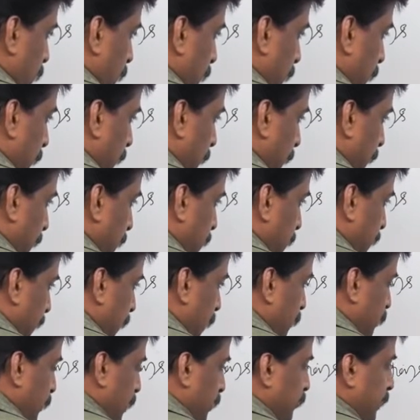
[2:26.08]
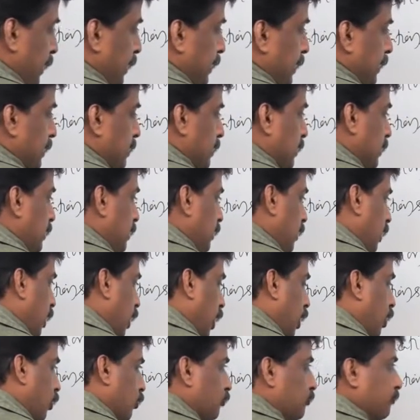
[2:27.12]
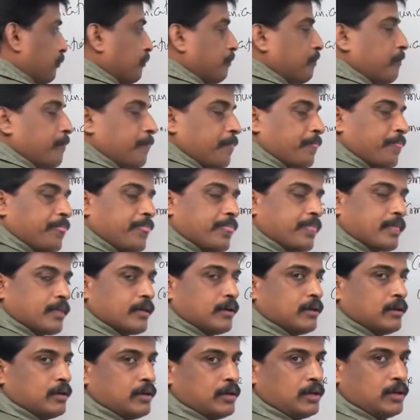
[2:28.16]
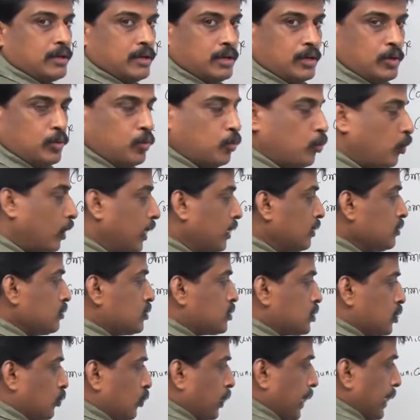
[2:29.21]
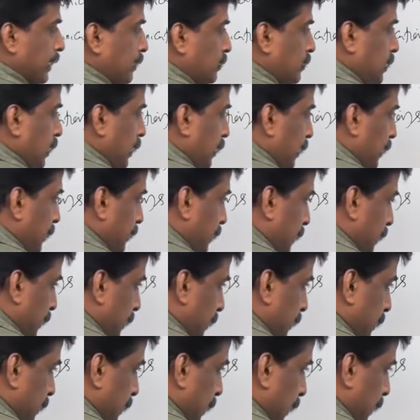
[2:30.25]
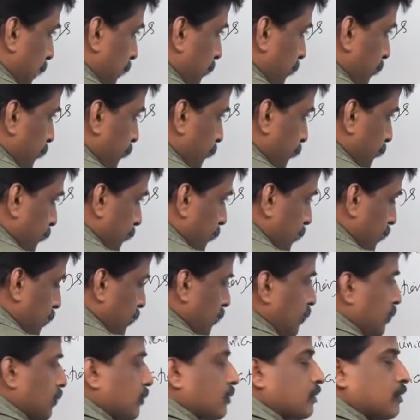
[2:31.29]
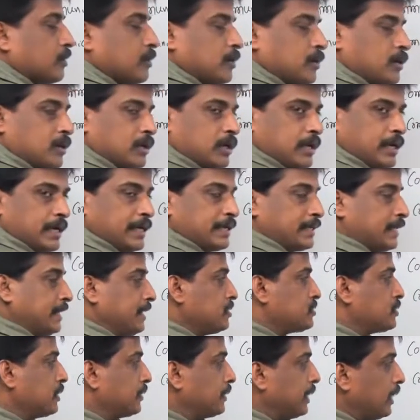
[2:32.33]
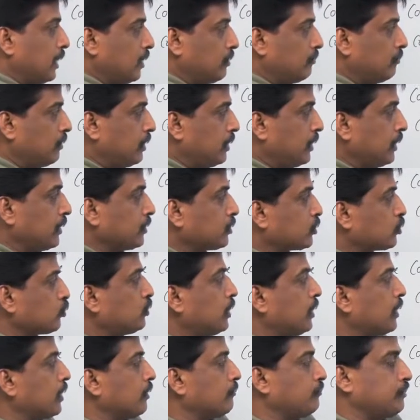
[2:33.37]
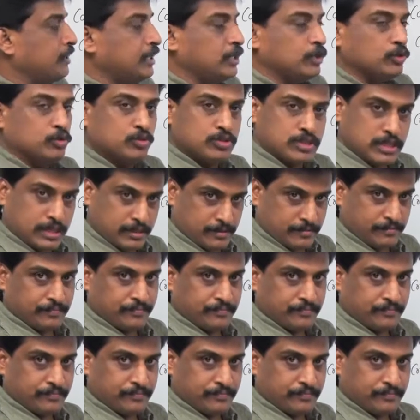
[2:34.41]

and I typed immediately hello. Once you hit the return key, it is delivering to the Ravi user.